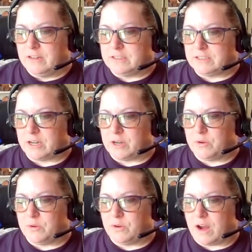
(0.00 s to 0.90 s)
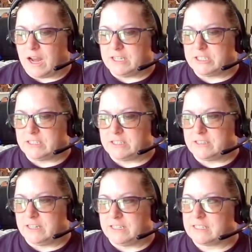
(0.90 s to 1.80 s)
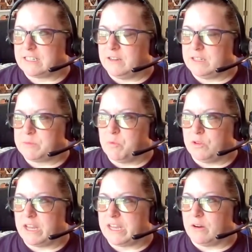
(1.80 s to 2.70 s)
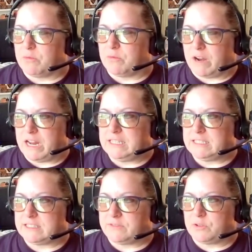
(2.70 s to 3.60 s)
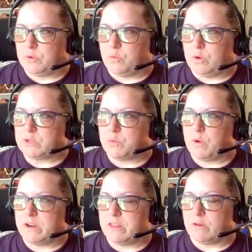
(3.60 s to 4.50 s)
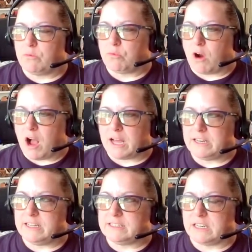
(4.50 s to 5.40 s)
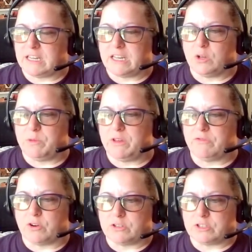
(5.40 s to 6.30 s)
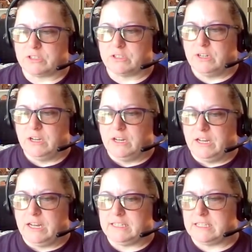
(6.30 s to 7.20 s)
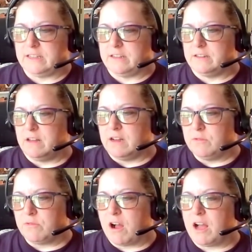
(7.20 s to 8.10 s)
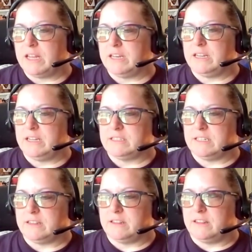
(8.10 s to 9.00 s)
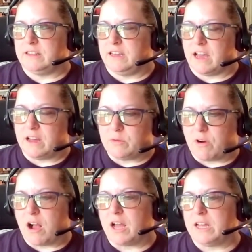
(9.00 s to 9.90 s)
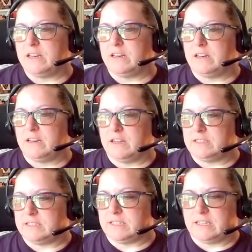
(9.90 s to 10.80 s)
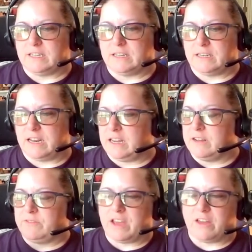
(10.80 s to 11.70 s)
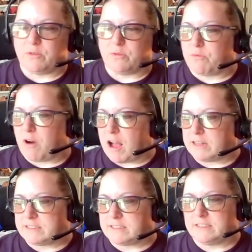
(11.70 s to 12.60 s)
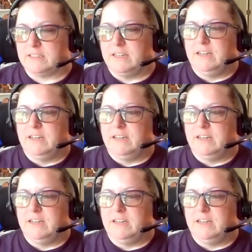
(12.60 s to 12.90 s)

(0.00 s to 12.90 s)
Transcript: So it's more like a race for which one of the rot is going to kill me first. Is it the lung rot? Is it the gut rot? Is it any of the other rots?